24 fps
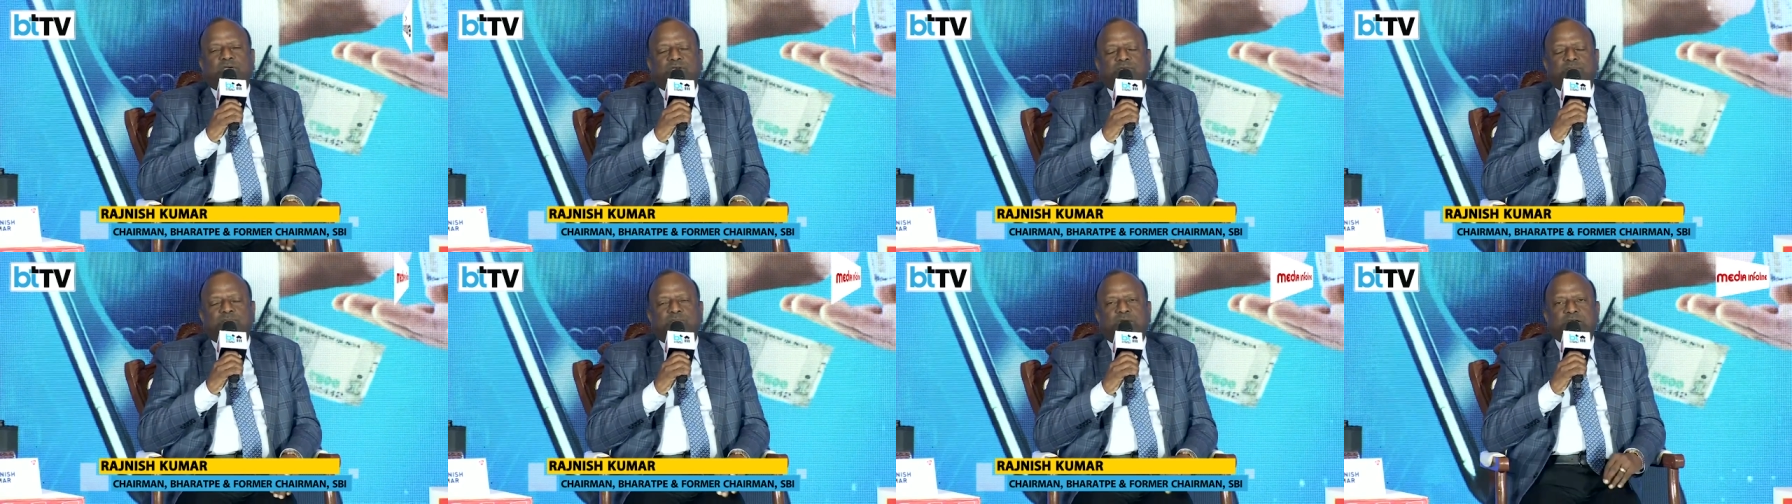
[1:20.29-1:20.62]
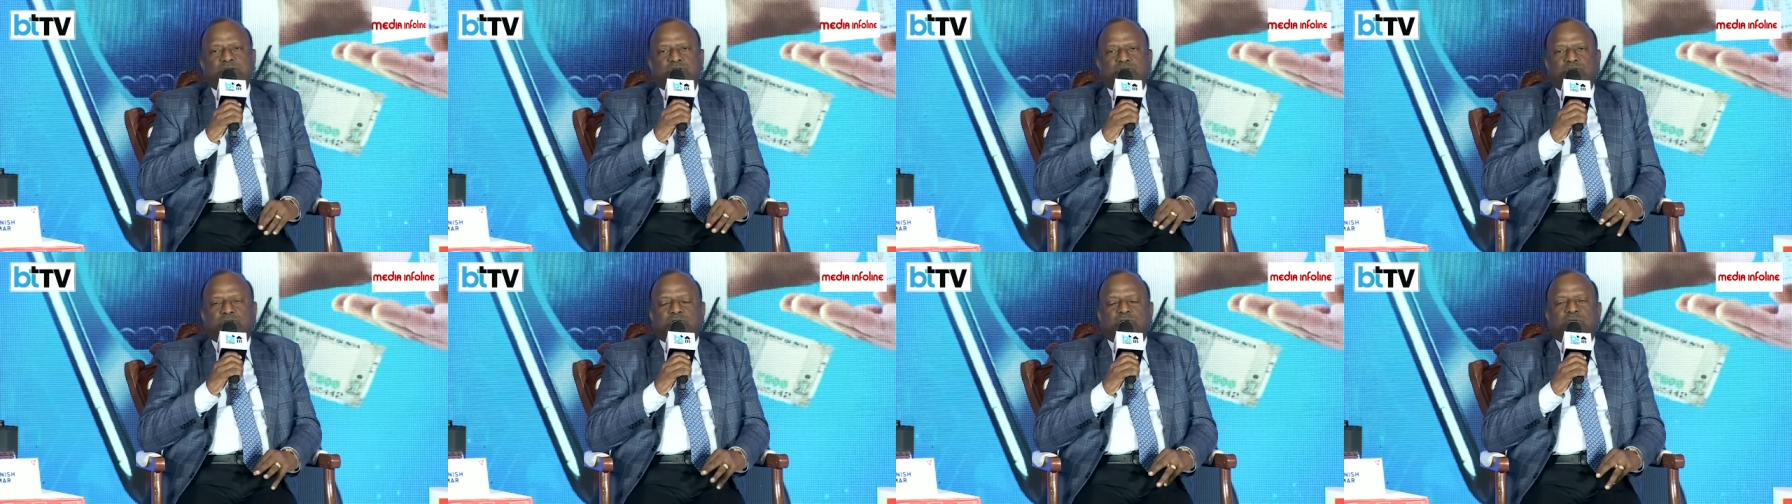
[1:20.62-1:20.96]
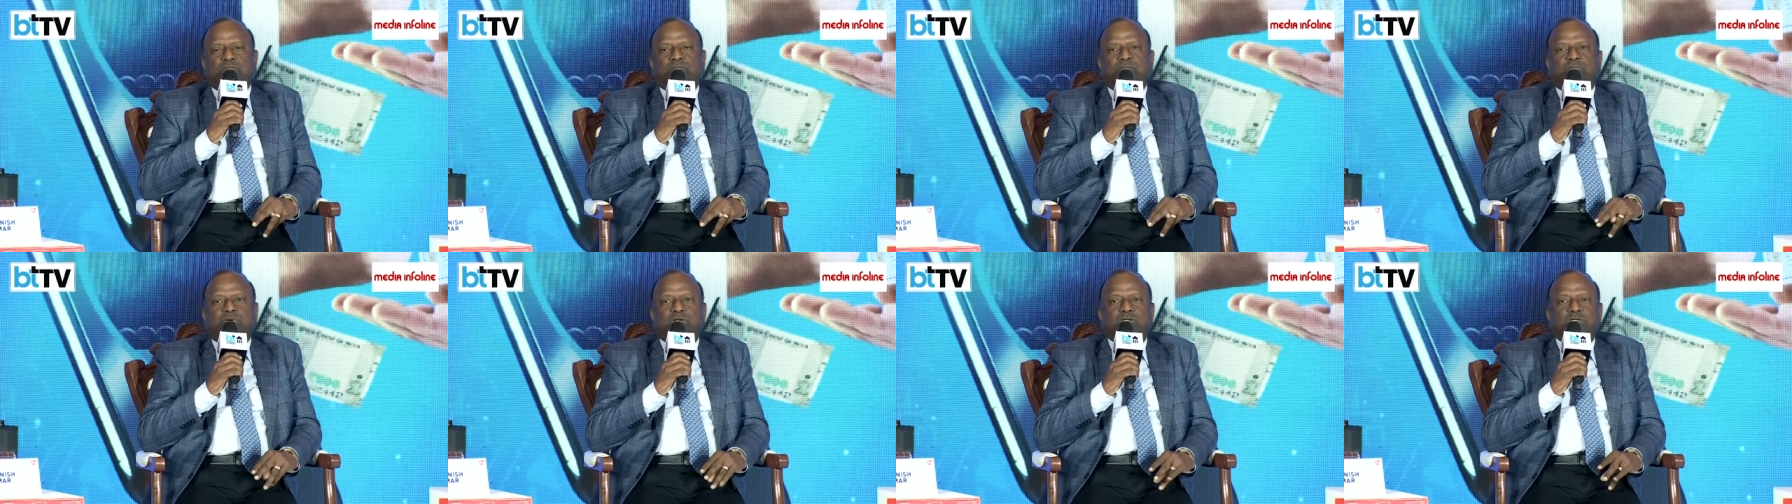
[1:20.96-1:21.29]
I have
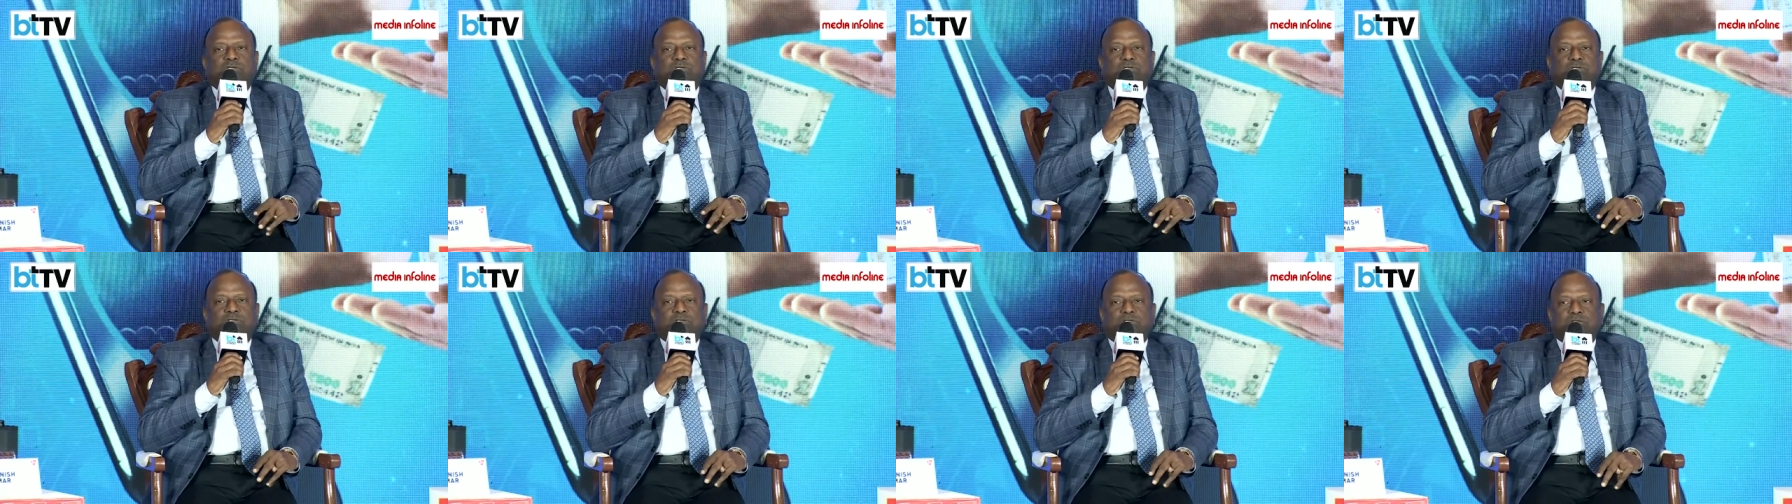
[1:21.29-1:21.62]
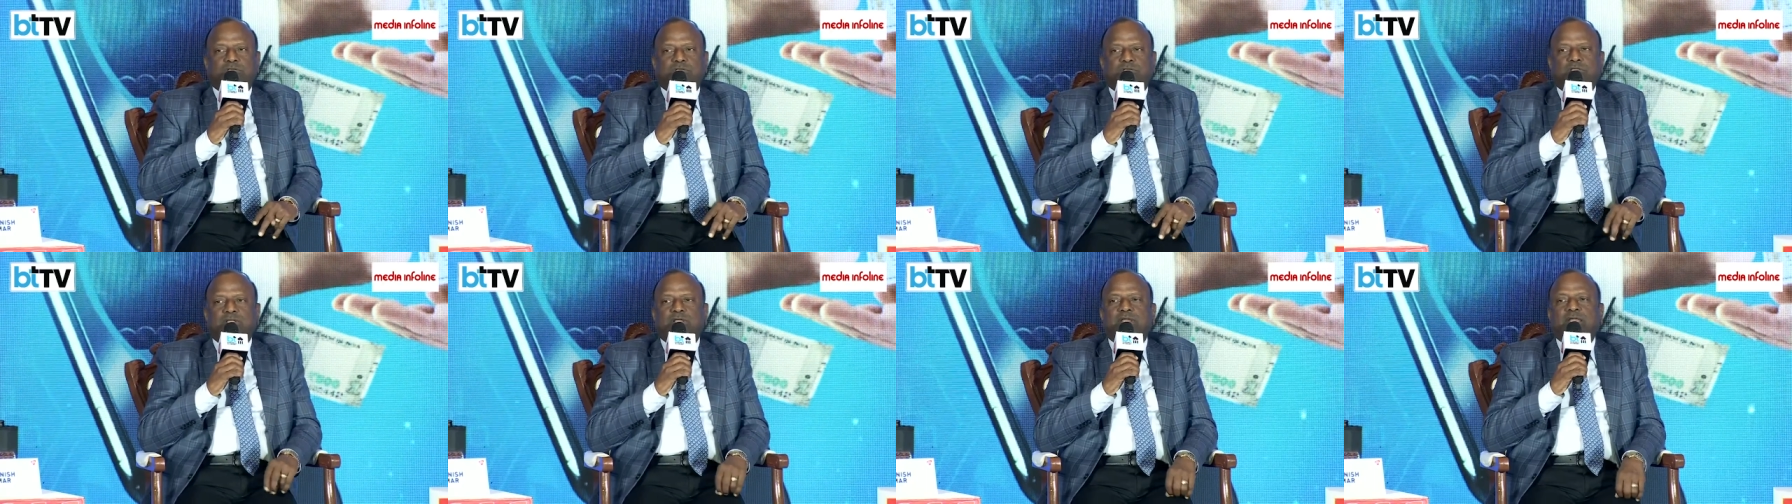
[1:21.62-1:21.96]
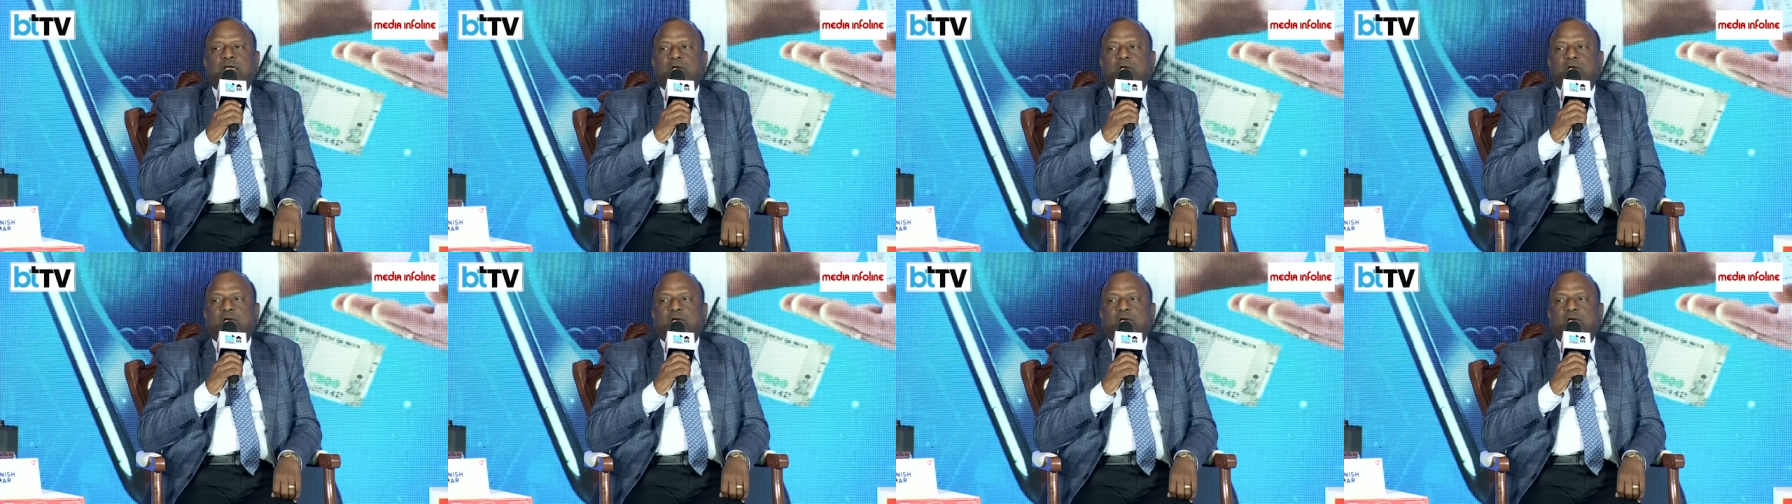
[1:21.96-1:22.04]
mentioned, but the